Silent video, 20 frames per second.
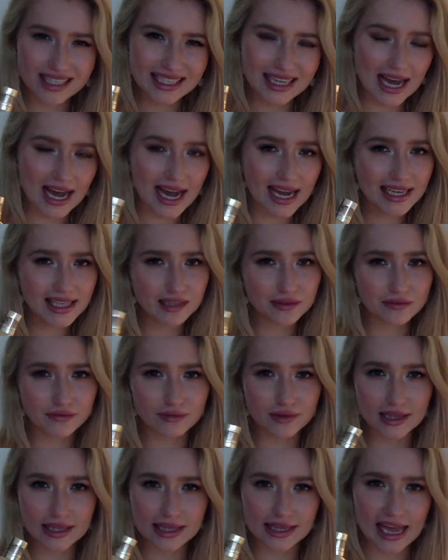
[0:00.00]
kind of
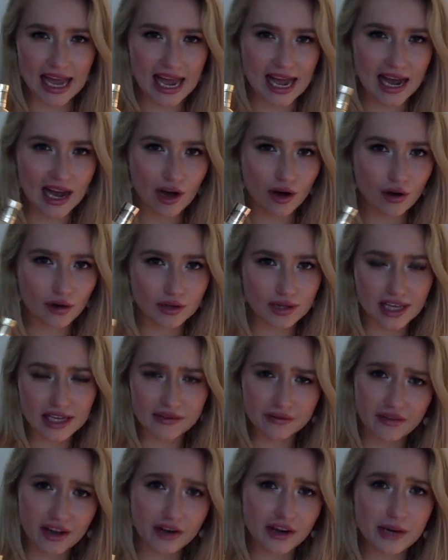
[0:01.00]
loud, like
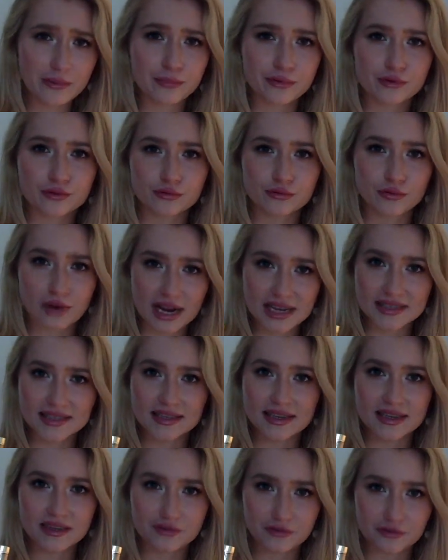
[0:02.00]
very
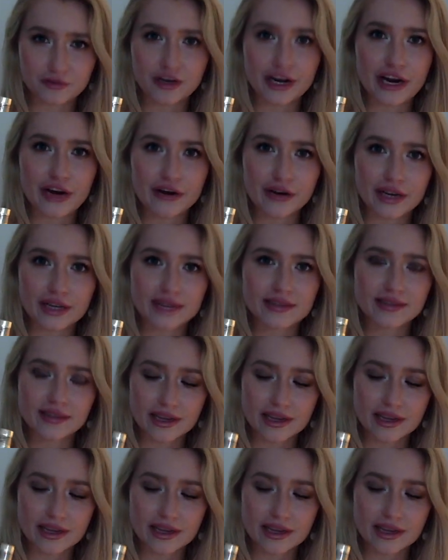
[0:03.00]
present fragrance.